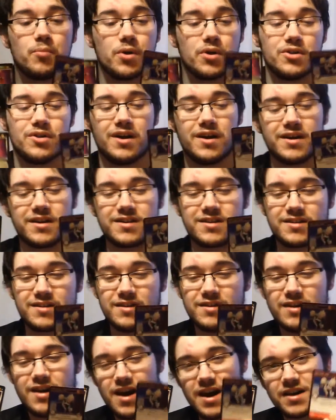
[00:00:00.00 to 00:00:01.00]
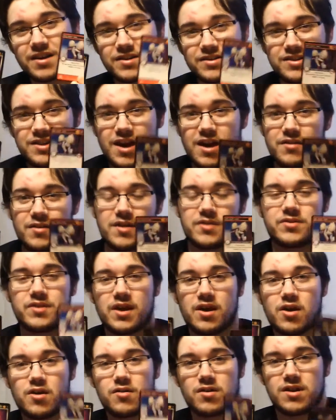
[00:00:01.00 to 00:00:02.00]
But like, I could tell
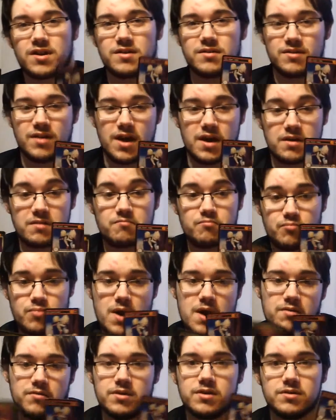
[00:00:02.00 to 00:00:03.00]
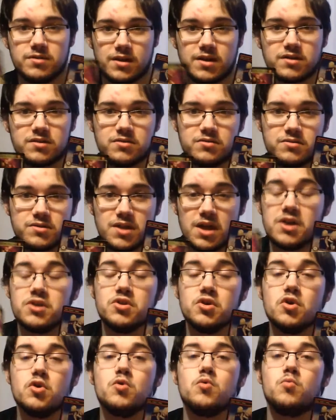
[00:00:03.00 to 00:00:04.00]
that they already, like, probably, like,
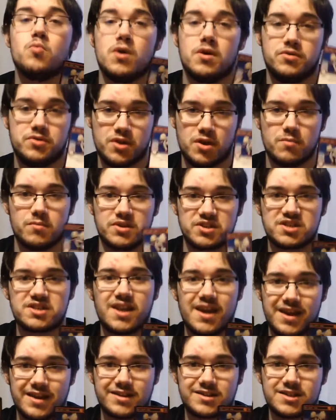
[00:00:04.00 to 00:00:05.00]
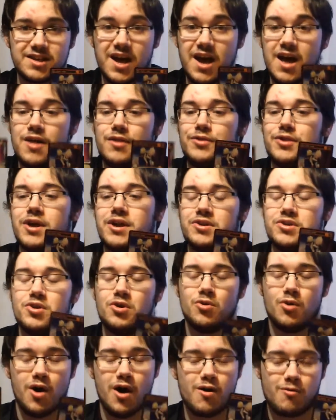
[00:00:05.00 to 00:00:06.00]
they knew what their mistakes. They
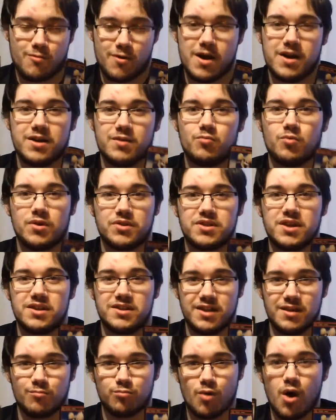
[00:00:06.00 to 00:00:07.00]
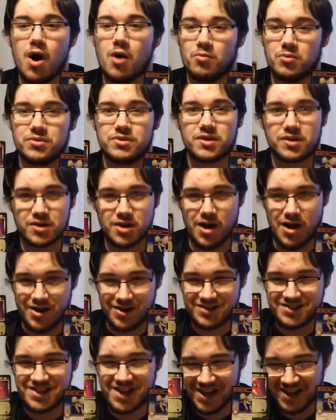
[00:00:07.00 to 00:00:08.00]
knew already what they did wrong with the
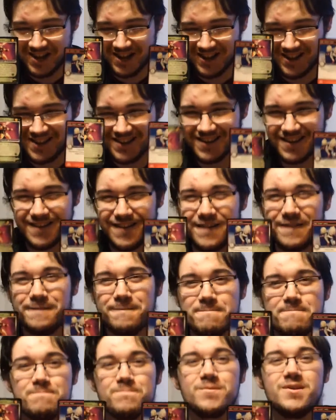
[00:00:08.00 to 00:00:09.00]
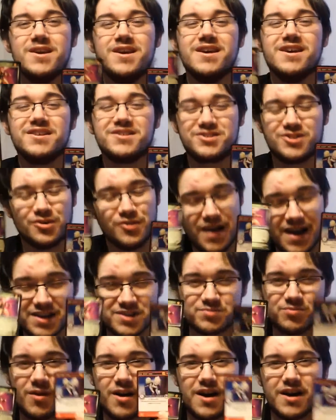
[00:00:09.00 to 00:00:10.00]
cards. So
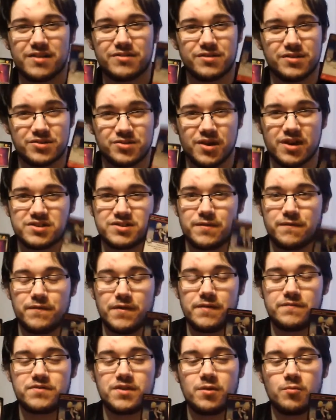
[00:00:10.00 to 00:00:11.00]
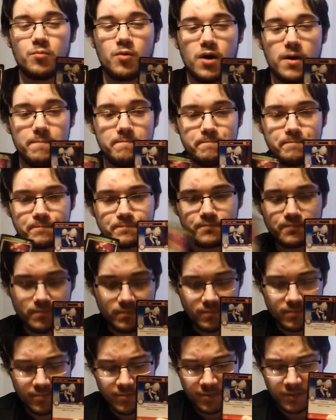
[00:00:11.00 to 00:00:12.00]
that's why the two thousand fifteen one
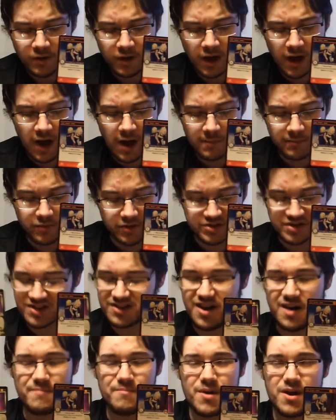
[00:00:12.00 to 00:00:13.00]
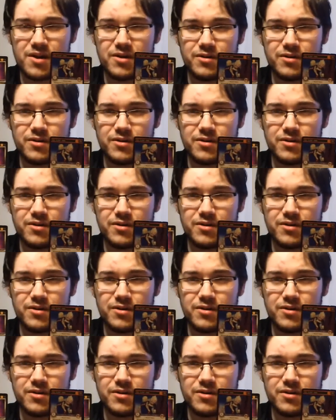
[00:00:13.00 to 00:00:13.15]
um, looks a lot